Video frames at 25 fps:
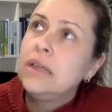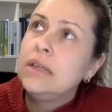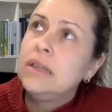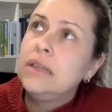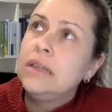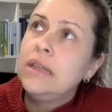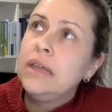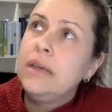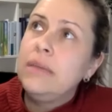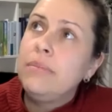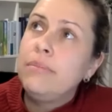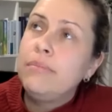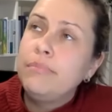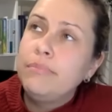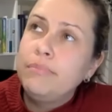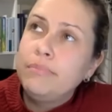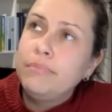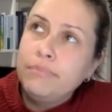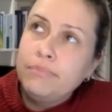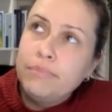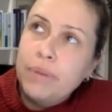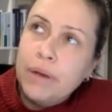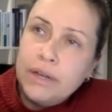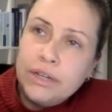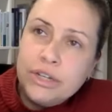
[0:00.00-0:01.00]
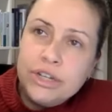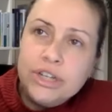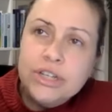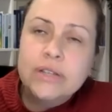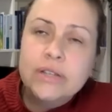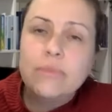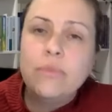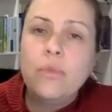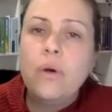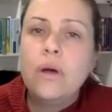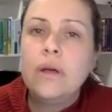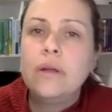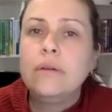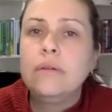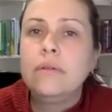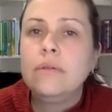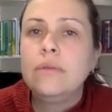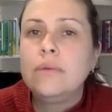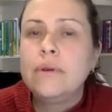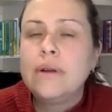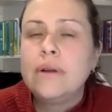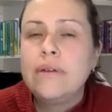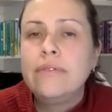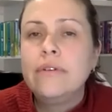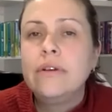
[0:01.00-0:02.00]
they punch someone,
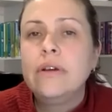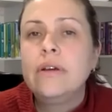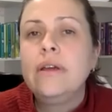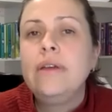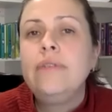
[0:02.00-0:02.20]
whatever.